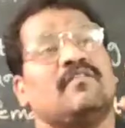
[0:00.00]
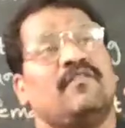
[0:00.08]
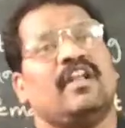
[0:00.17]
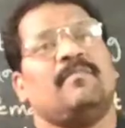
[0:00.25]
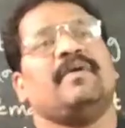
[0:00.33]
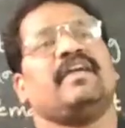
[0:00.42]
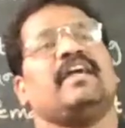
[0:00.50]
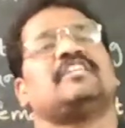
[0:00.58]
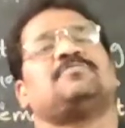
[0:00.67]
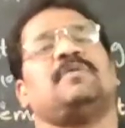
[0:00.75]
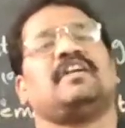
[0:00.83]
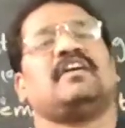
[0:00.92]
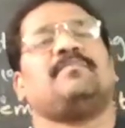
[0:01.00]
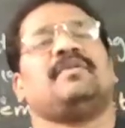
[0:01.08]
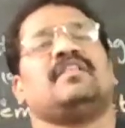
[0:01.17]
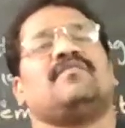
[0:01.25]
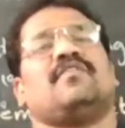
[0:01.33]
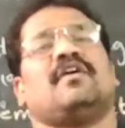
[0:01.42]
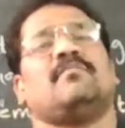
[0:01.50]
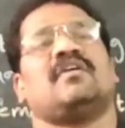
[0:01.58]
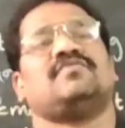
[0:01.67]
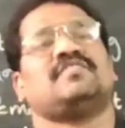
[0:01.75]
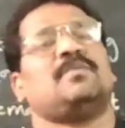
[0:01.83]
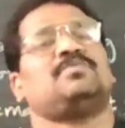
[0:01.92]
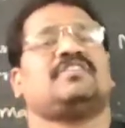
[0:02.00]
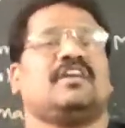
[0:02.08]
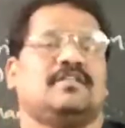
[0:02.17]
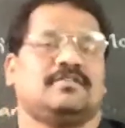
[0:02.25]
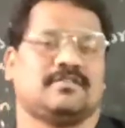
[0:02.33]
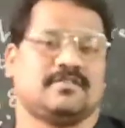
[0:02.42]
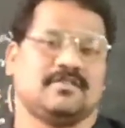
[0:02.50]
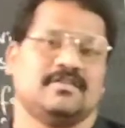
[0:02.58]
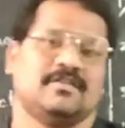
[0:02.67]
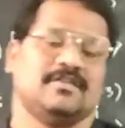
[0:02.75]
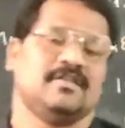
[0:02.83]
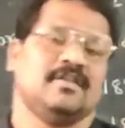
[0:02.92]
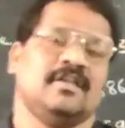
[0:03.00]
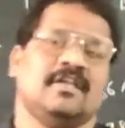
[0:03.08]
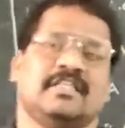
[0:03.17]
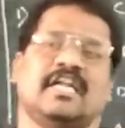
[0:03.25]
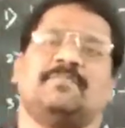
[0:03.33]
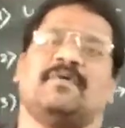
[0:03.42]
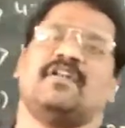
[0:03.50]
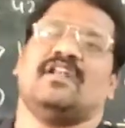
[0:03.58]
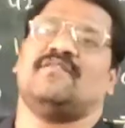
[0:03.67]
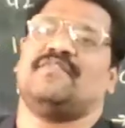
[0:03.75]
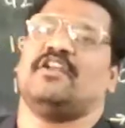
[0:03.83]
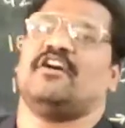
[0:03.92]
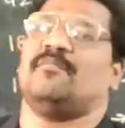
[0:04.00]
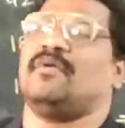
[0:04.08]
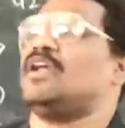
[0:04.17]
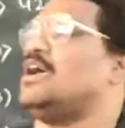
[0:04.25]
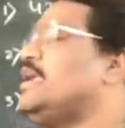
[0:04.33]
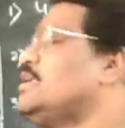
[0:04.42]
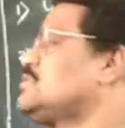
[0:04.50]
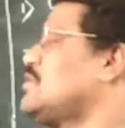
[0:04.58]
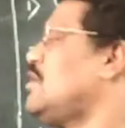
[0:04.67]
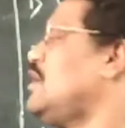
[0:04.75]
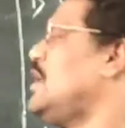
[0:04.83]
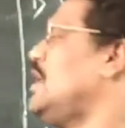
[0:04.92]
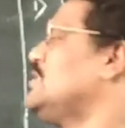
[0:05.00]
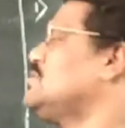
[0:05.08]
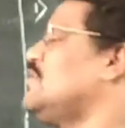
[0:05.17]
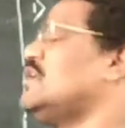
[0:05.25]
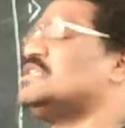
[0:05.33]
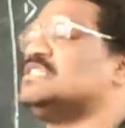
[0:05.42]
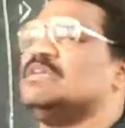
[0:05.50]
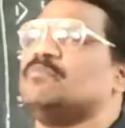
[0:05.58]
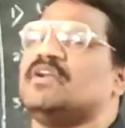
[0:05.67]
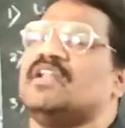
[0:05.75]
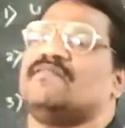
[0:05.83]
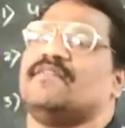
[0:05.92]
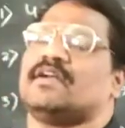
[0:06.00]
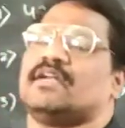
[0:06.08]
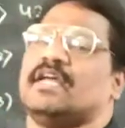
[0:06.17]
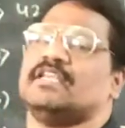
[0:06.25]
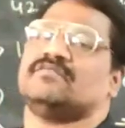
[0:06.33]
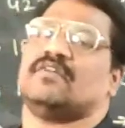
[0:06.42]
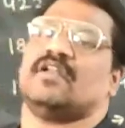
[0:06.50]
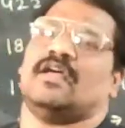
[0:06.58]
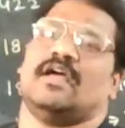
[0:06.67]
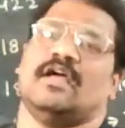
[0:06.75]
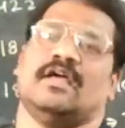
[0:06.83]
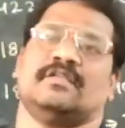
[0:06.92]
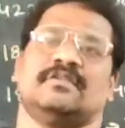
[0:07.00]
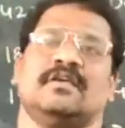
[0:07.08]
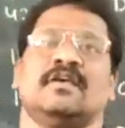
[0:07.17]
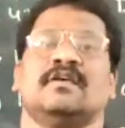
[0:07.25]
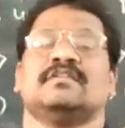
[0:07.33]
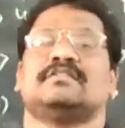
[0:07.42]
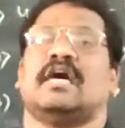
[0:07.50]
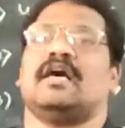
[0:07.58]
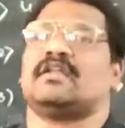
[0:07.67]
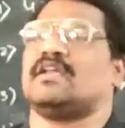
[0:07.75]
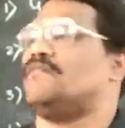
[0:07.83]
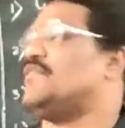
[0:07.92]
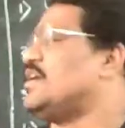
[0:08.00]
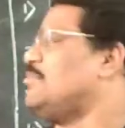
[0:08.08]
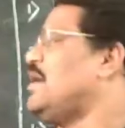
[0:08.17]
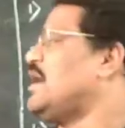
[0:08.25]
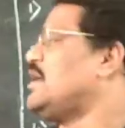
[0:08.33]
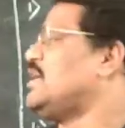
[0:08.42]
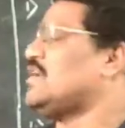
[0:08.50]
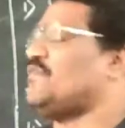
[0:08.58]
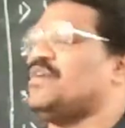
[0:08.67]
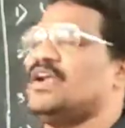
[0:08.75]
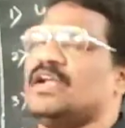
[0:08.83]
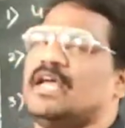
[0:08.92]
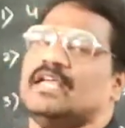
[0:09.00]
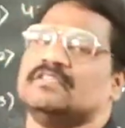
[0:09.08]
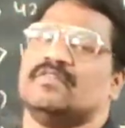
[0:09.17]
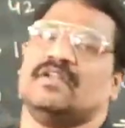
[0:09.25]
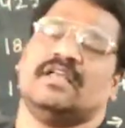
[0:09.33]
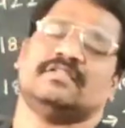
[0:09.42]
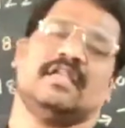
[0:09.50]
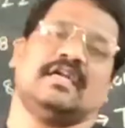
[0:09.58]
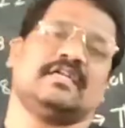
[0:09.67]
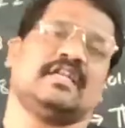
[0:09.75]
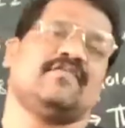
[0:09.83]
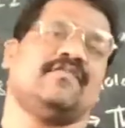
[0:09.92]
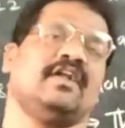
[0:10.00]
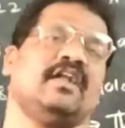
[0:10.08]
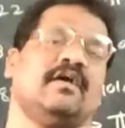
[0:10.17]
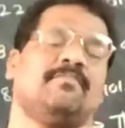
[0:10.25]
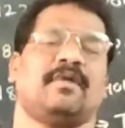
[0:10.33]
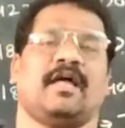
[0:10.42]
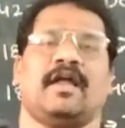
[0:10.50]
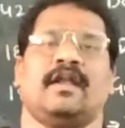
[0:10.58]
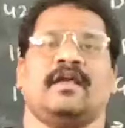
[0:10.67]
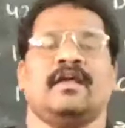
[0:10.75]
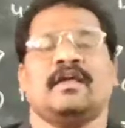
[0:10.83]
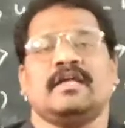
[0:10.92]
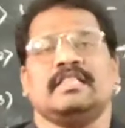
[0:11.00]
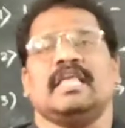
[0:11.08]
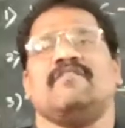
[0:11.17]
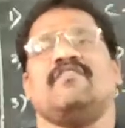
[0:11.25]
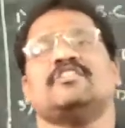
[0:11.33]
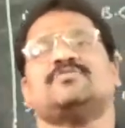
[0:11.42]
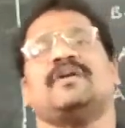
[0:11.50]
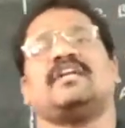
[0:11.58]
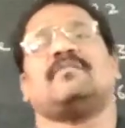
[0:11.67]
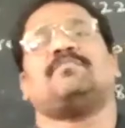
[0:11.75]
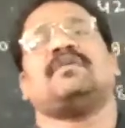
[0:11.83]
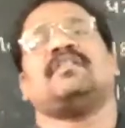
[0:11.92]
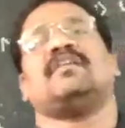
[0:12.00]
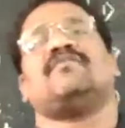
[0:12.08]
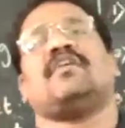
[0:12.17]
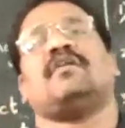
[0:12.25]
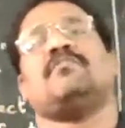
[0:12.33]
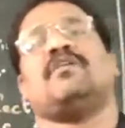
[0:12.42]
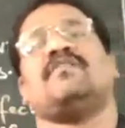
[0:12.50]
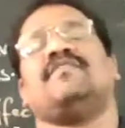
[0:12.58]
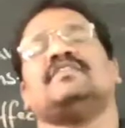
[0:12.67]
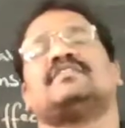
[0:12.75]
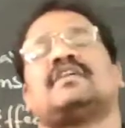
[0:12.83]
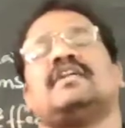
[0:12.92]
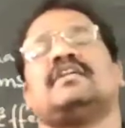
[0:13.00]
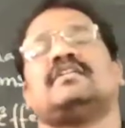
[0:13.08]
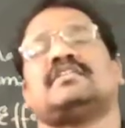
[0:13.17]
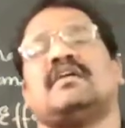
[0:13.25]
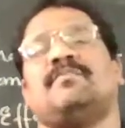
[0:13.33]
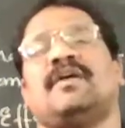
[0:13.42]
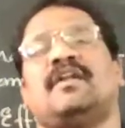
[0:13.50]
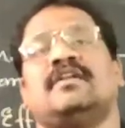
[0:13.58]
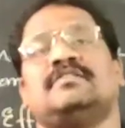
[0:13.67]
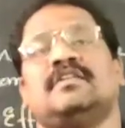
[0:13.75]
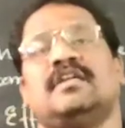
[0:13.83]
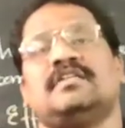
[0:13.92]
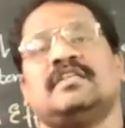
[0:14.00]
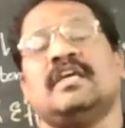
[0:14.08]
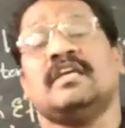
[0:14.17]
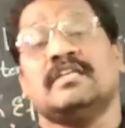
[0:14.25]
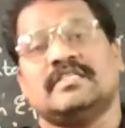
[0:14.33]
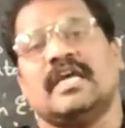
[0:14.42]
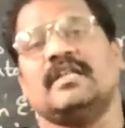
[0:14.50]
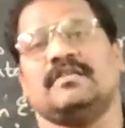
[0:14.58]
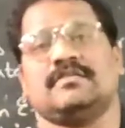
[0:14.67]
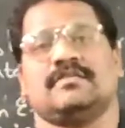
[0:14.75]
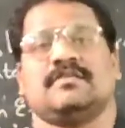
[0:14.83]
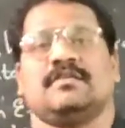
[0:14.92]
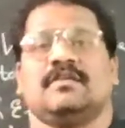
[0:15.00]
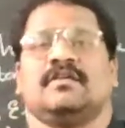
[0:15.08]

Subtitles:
will get split up in the form of subshells. That particular phenomena is called as what? Zeeman effect as well as Stark effect. Magnetic field as well as electric field applied, they will split up in the form of discrete sub-energy shells.